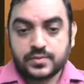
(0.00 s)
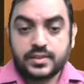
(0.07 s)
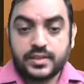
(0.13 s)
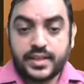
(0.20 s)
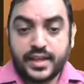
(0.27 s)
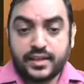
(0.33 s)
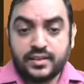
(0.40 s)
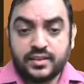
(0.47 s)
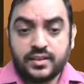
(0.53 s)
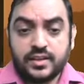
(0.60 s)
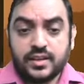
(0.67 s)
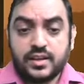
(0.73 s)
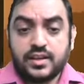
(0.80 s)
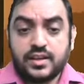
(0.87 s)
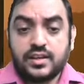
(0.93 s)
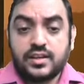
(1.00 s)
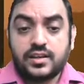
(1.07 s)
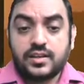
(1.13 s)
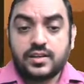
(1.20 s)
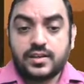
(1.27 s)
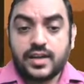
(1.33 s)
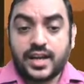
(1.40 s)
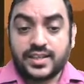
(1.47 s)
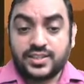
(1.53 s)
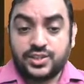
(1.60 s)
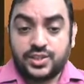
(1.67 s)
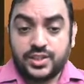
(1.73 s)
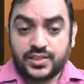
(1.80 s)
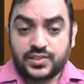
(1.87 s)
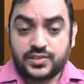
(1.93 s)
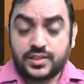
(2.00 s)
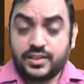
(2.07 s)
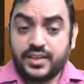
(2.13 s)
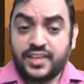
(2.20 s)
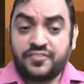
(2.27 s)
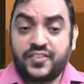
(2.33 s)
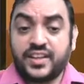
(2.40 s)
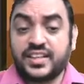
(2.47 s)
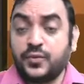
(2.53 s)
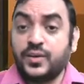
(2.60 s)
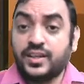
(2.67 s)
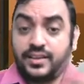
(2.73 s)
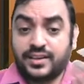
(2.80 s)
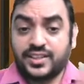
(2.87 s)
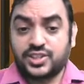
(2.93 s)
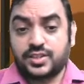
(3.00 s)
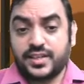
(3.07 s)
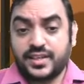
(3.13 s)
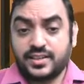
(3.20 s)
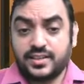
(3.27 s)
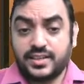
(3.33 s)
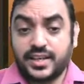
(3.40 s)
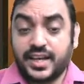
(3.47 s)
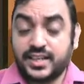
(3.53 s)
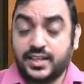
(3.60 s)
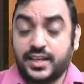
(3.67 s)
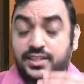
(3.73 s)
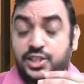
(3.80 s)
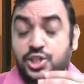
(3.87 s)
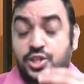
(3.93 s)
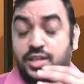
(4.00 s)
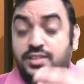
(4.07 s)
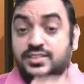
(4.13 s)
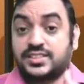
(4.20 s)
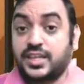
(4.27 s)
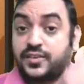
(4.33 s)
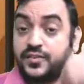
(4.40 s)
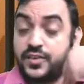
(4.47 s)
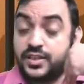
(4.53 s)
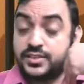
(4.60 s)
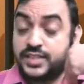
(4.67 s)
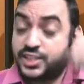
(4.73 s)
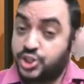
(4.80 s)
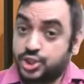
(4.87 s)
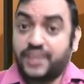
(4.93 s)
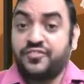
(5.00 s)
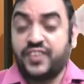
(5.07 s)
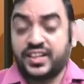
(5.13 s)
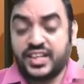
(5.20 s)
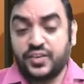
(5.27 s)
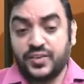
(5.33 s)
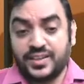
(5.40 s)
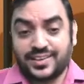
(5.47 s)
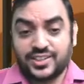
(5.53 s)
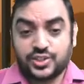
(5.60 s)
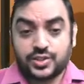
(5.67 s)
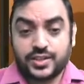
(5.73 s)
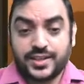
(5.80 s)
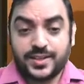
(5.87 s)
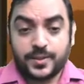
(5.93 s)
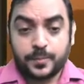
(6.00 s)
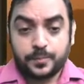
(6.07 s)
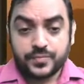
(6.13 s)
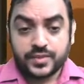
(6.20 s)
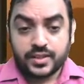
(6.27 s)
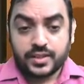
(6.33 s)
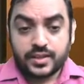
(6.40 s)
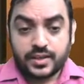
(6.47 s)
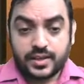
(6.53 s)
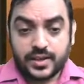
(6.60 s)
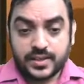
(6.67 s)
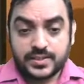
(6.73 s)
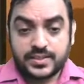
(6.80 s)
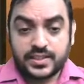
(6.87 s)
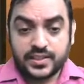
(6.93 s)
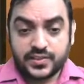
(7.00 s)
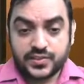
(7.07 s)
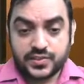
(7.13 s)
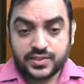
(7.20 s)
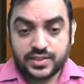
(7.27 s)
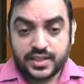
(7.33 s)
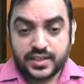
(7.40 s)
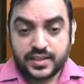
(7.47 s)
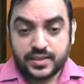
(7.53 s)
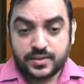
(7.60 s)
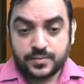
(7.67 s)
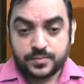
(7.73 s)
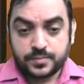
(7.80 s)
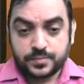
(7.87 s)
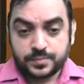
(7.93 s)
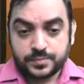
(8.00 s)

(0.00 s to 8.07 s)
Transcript: then adjust in effective interest rate, adjust in uh, such effective interest rate, adjust in